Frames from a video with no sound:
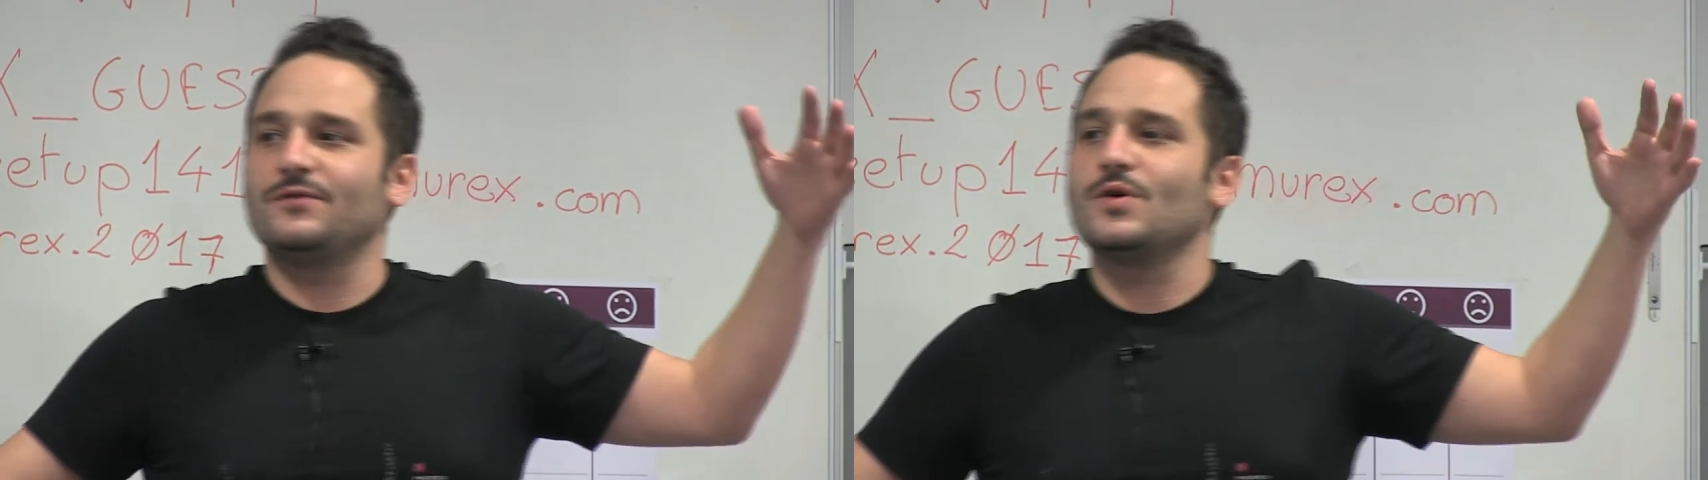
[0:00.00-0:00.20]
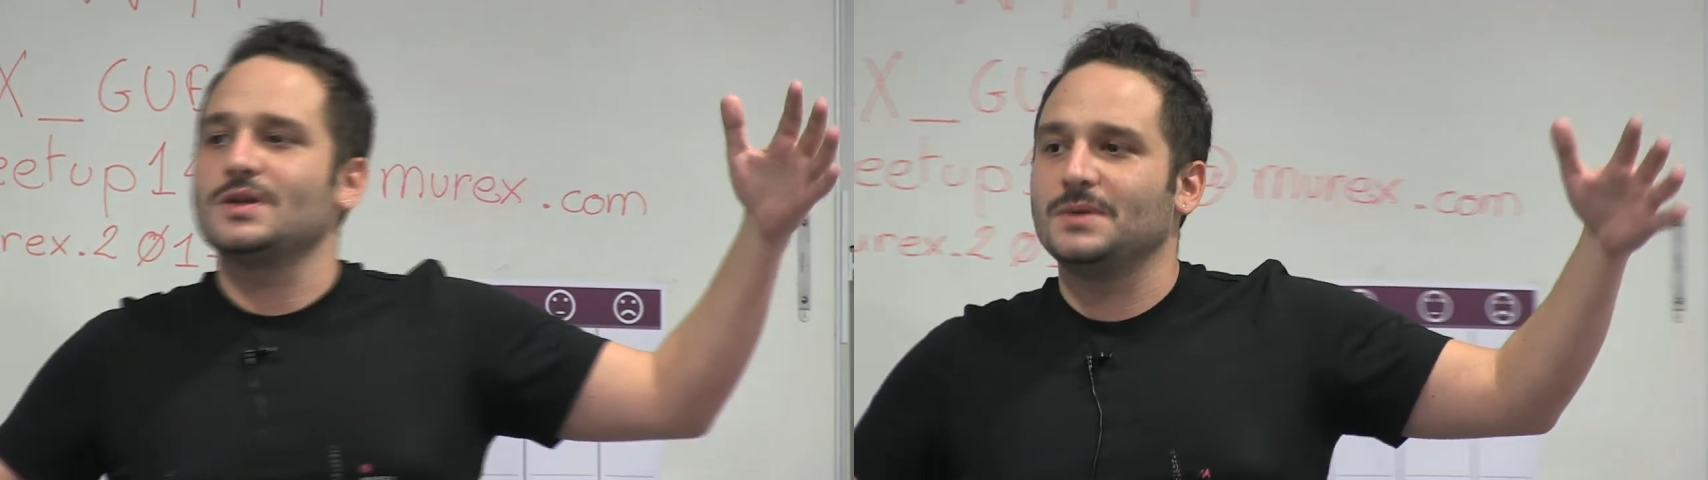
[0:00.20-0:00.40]

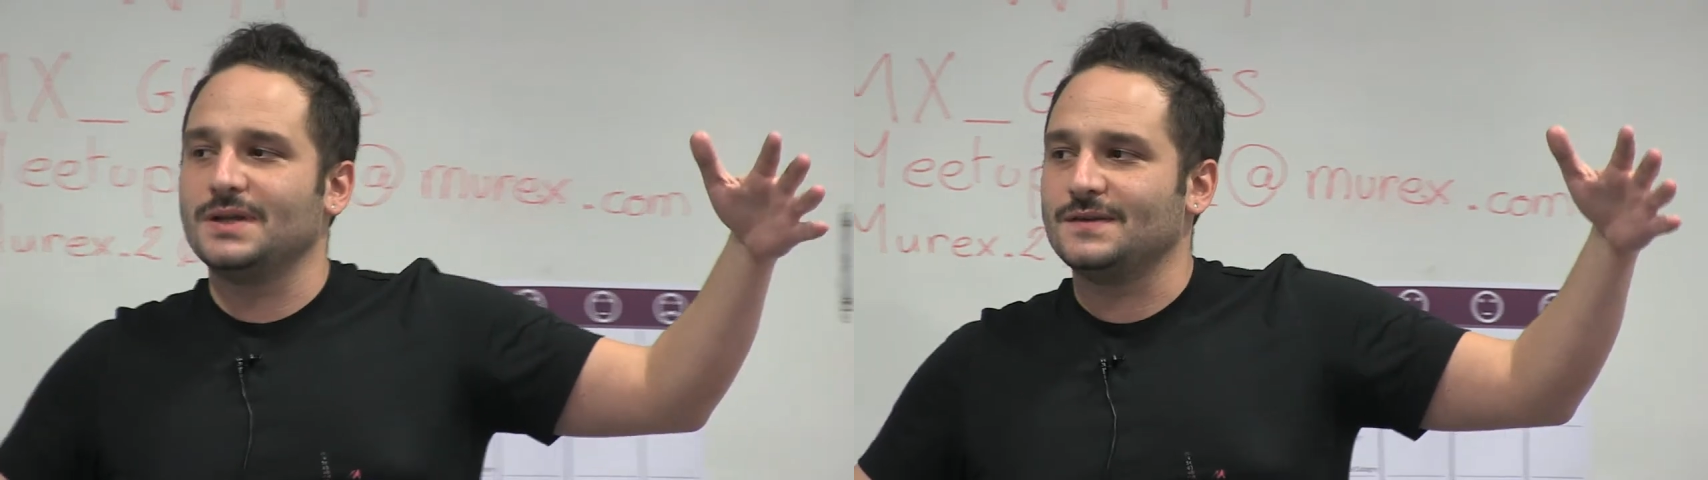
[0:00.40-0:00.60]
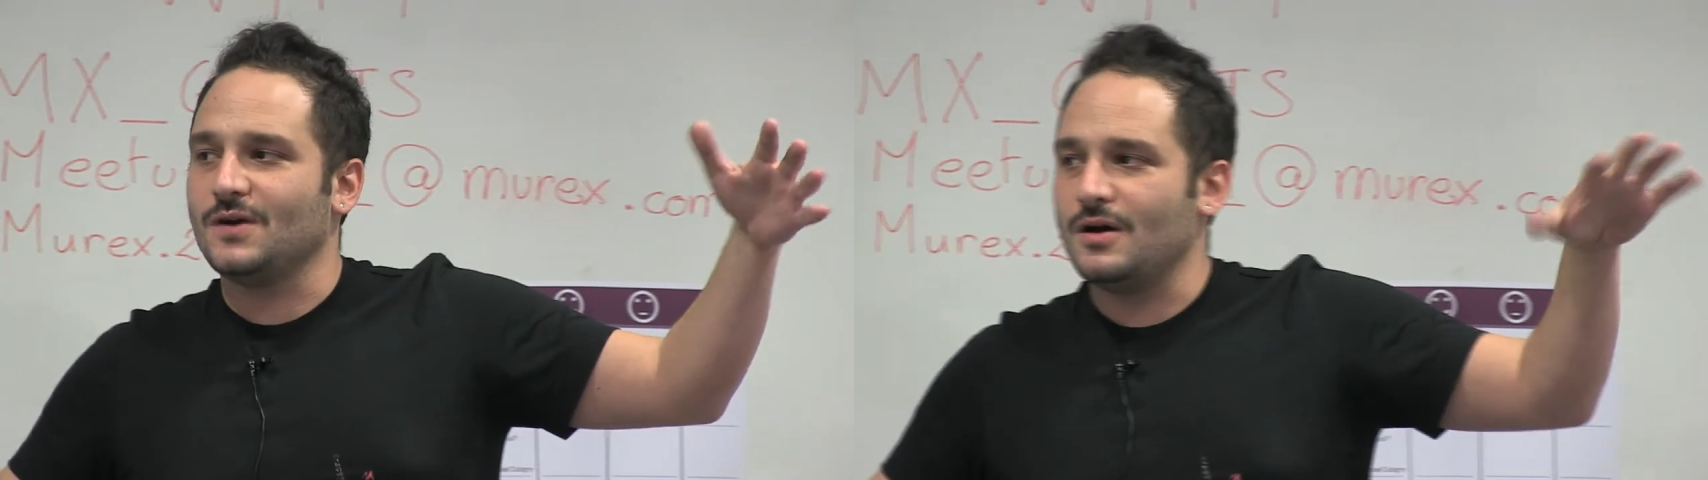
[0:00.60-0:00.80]

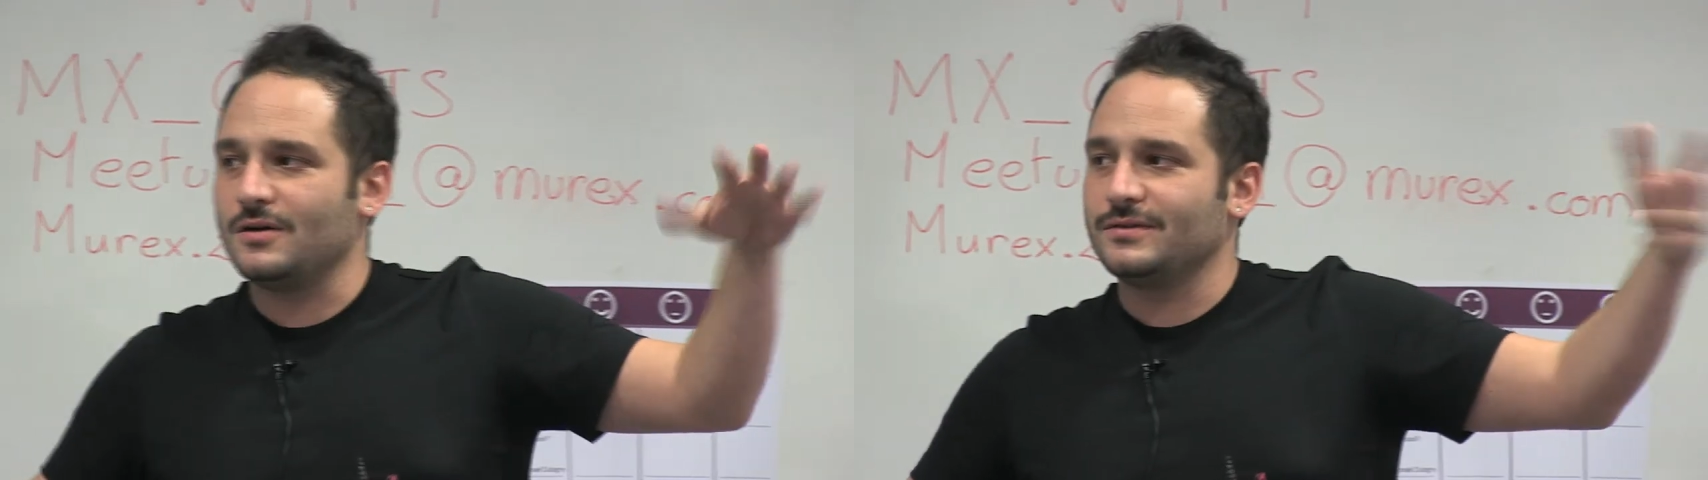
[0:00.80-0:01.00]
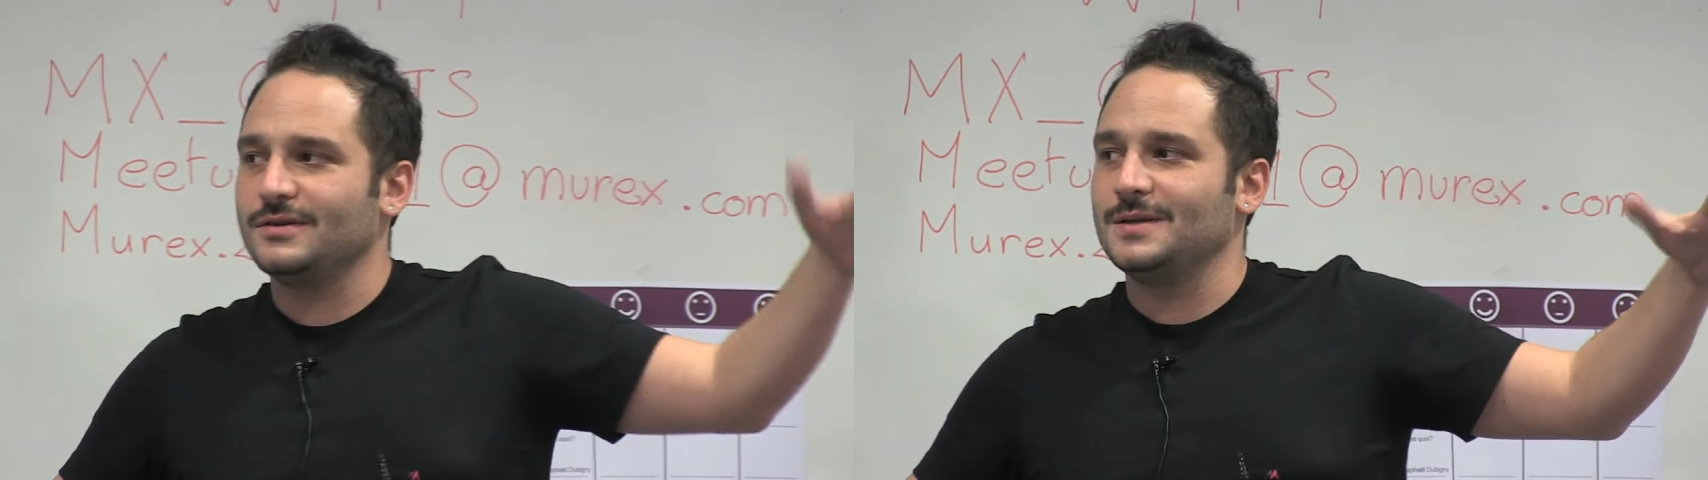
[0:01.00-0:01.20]
40-minute
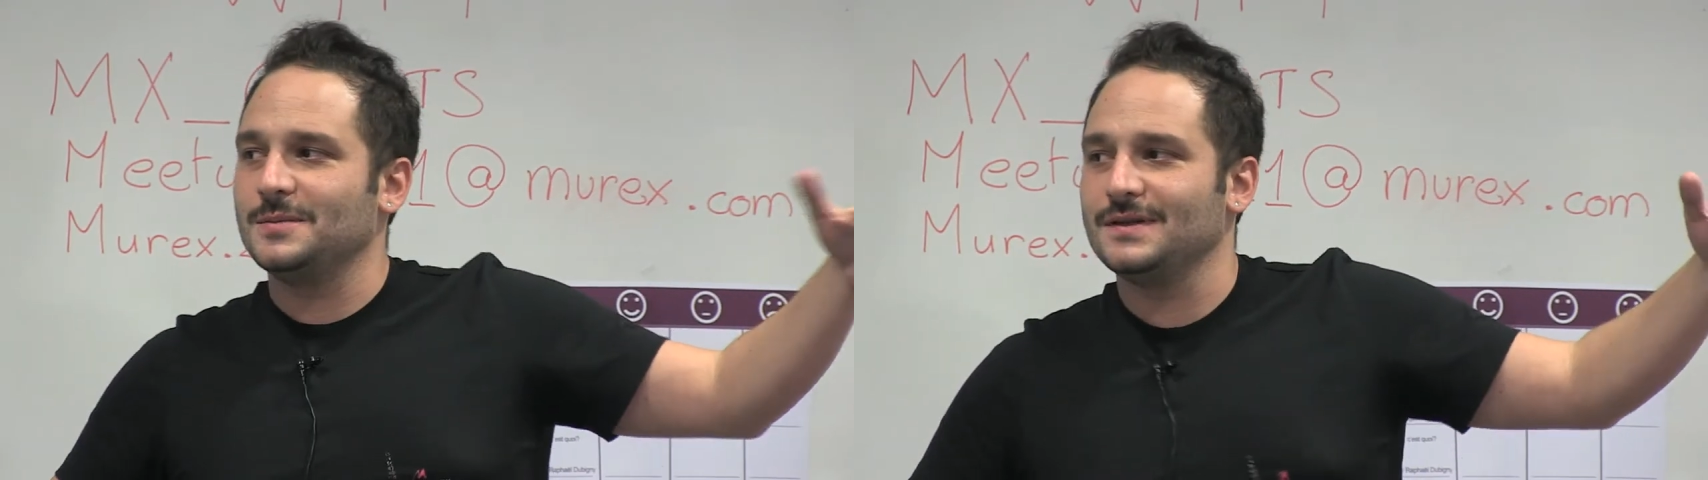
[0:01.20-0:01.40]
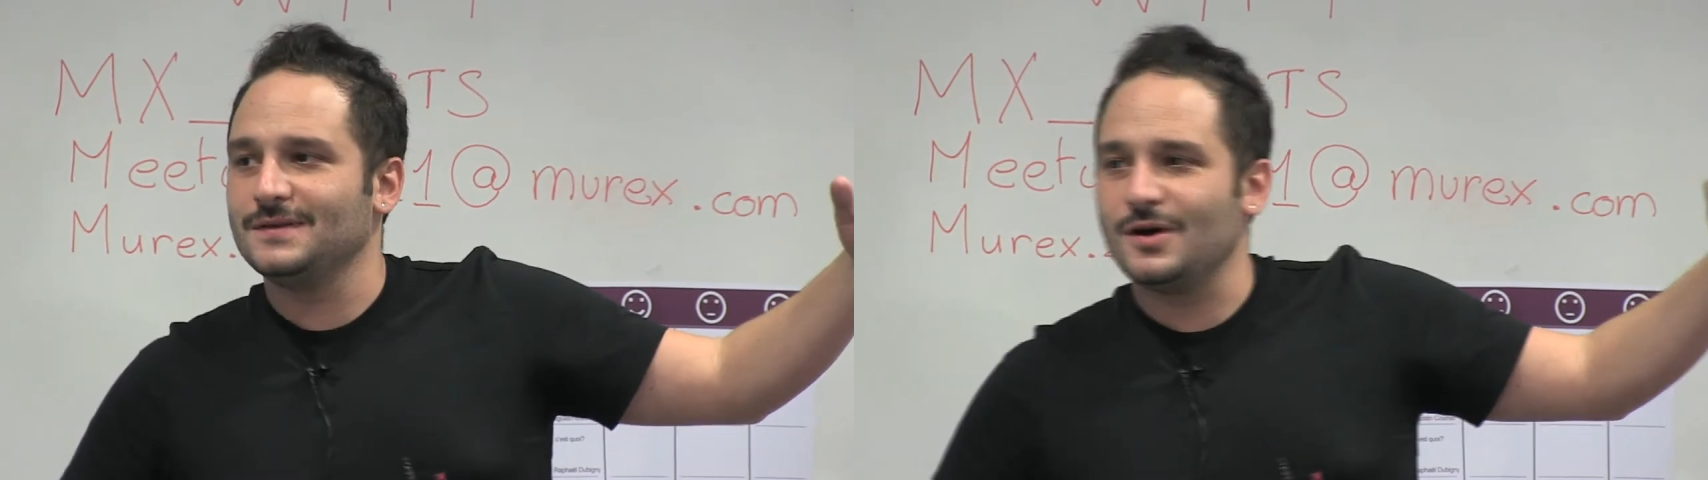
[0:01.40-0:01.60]
talk or
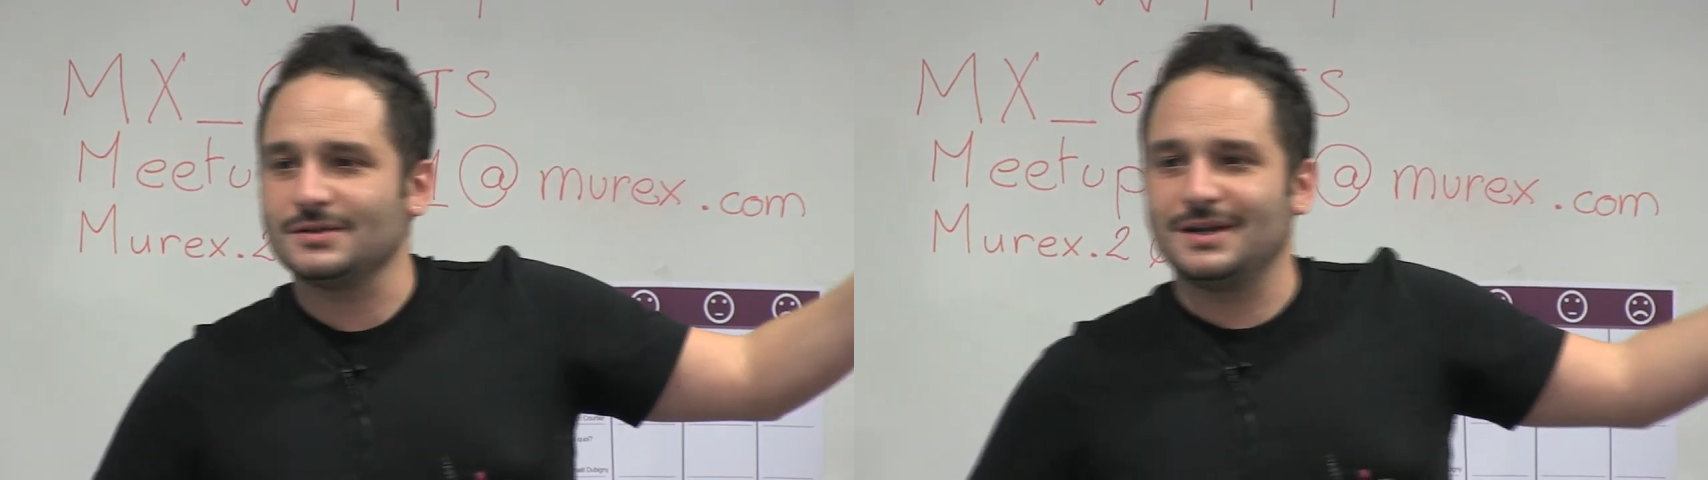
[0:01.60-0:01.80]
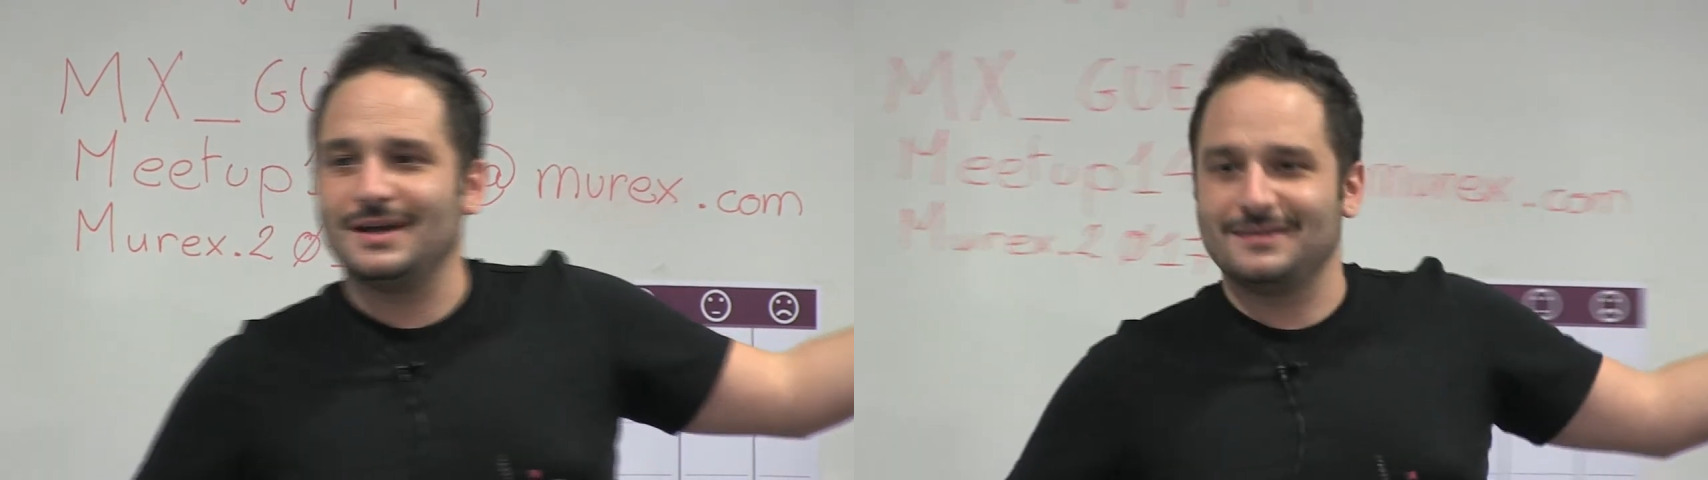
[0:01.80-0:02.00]
30-minute
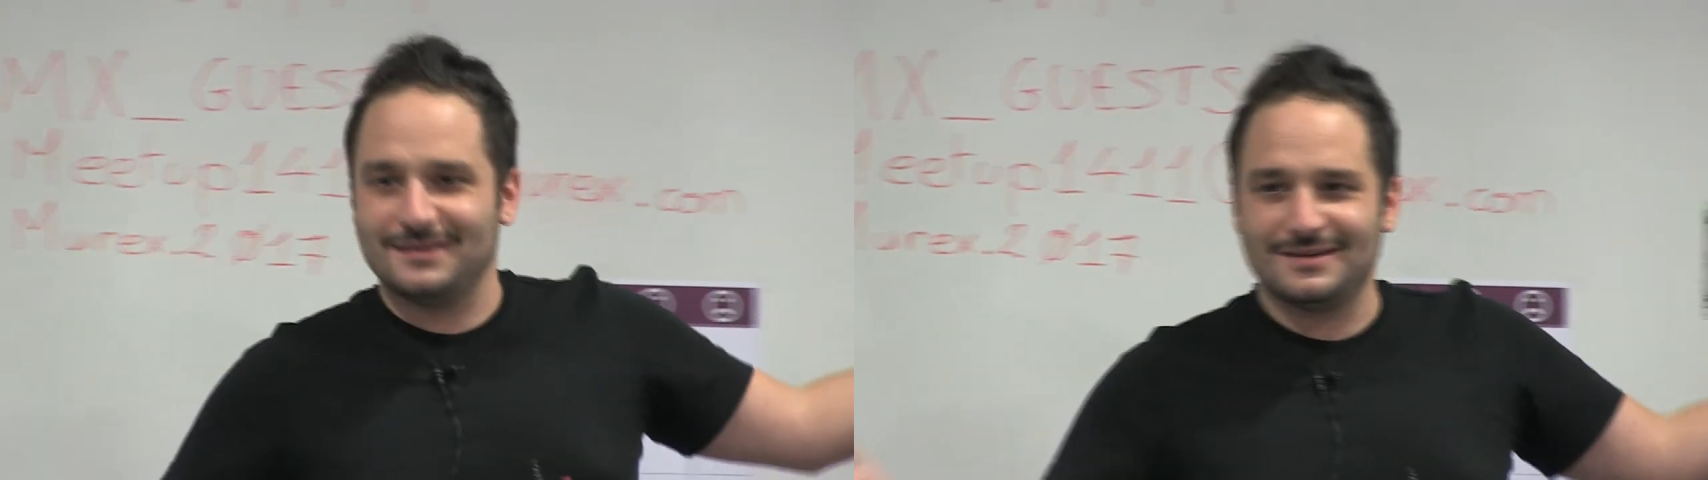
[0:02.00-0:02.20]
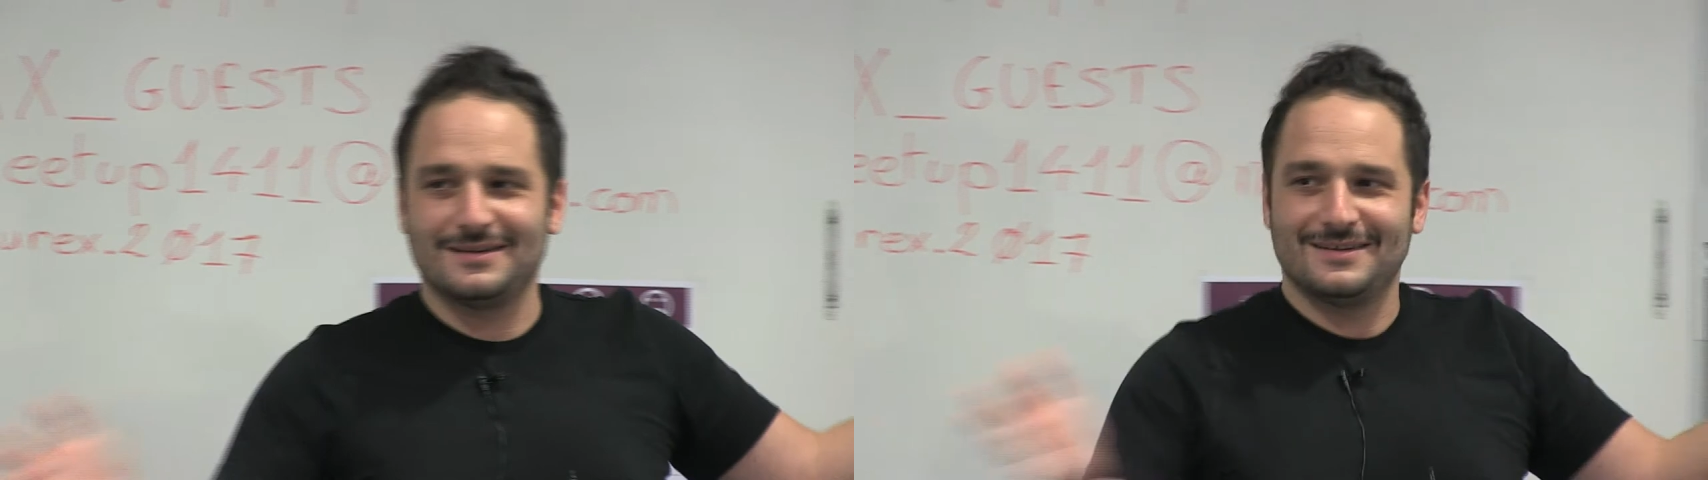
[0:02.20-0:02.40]
talk that I had